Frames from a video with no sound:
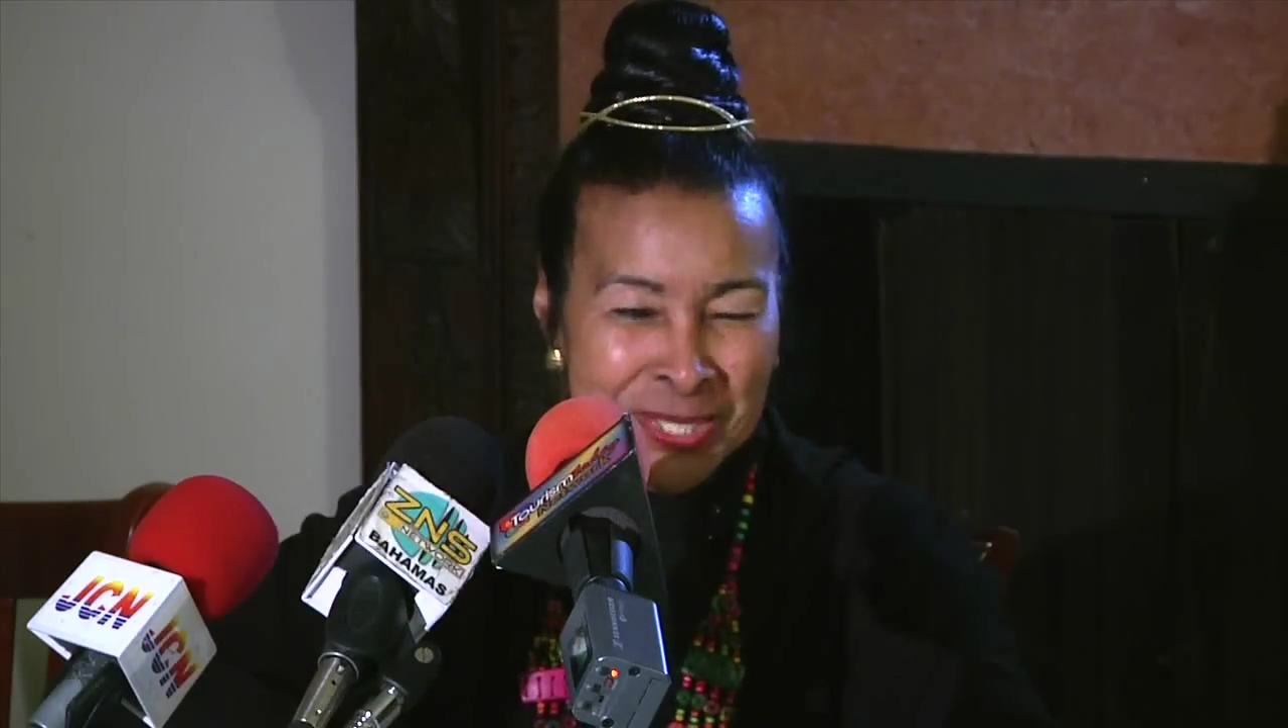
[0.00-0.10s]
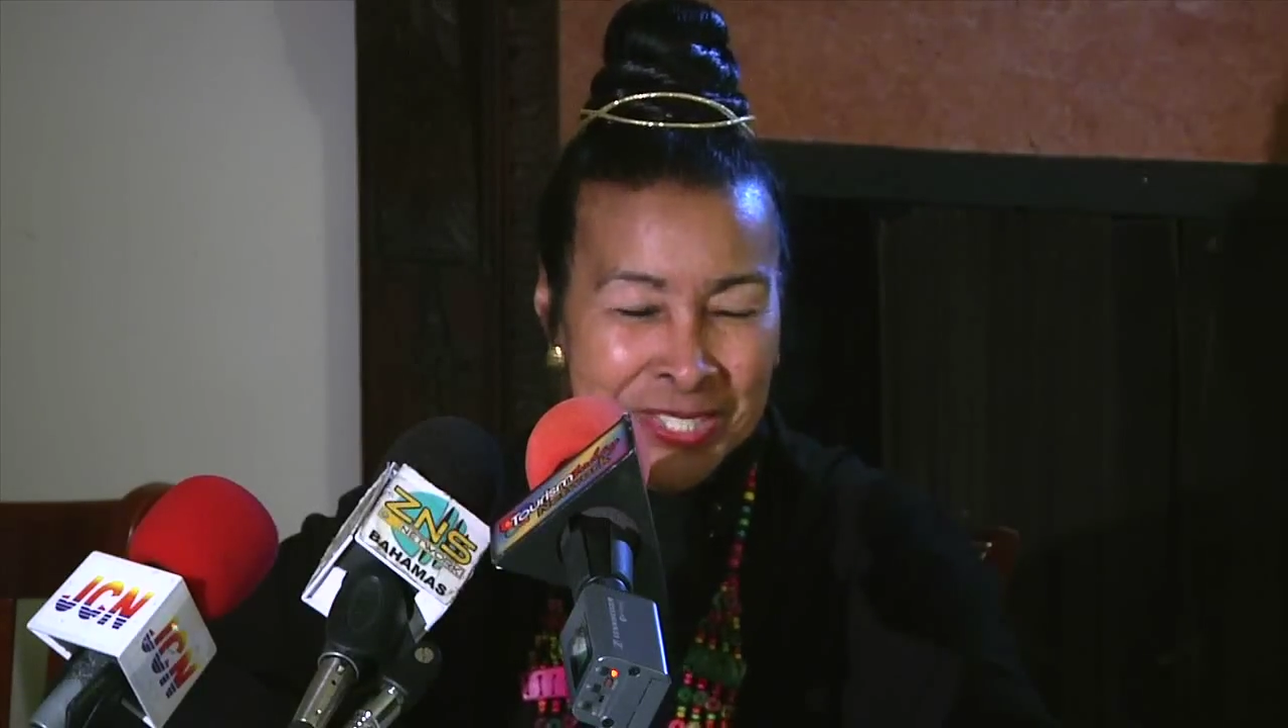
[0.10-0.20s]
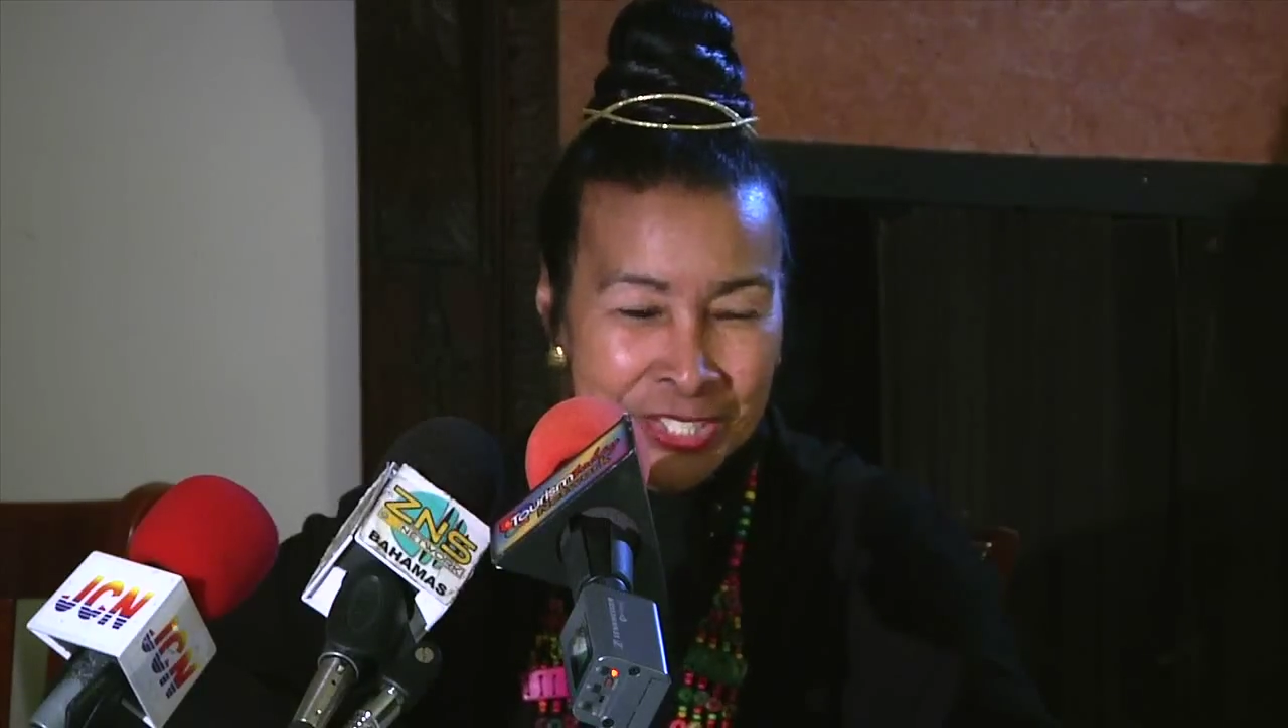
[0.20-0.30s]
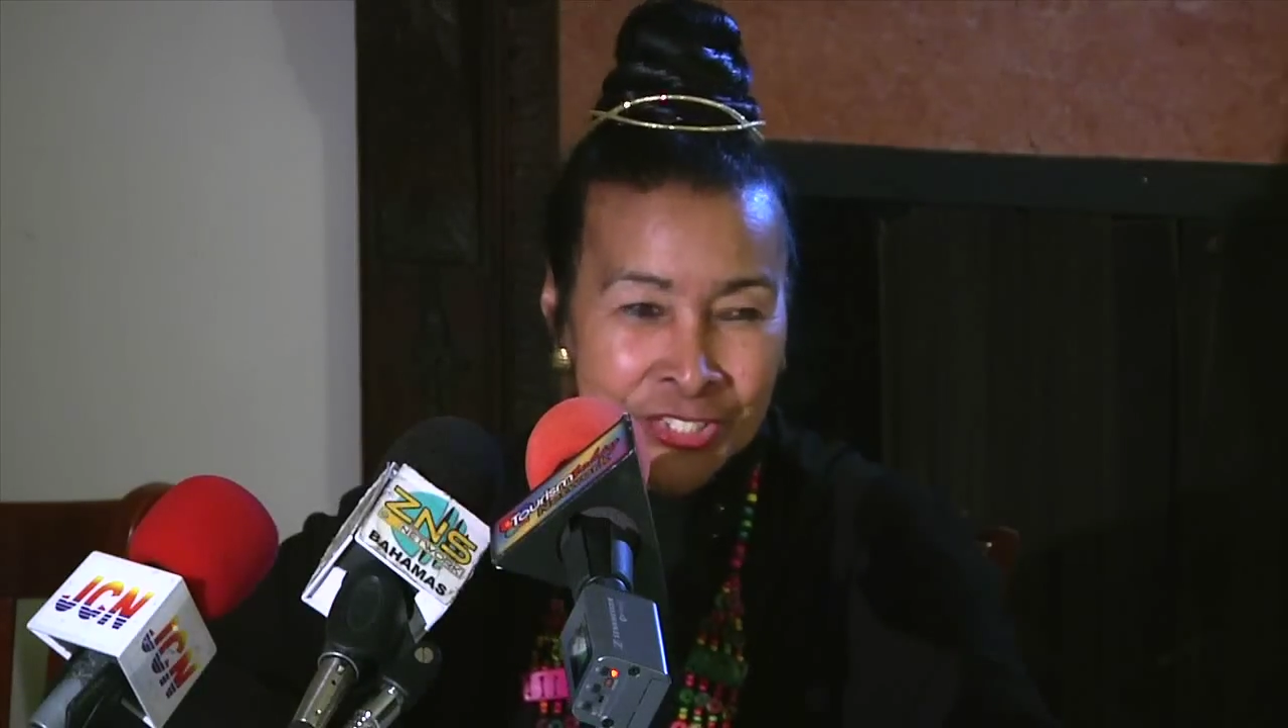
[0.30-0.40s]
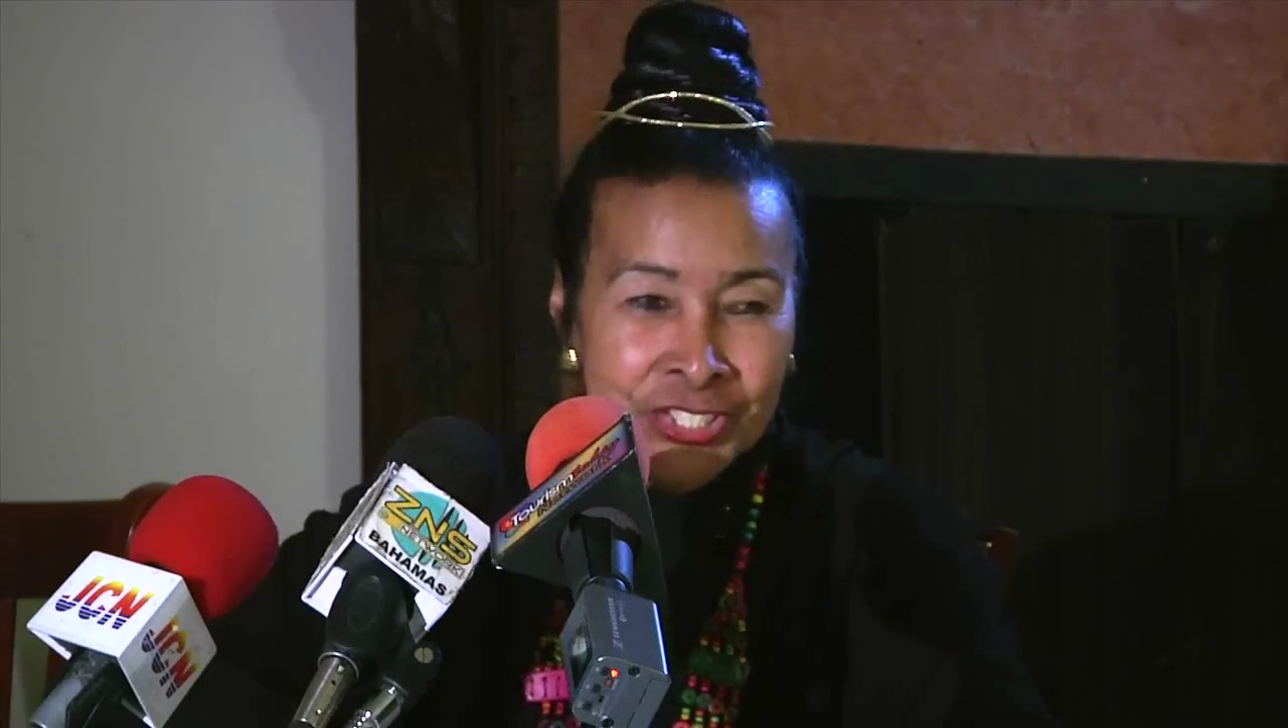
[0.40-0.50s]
puts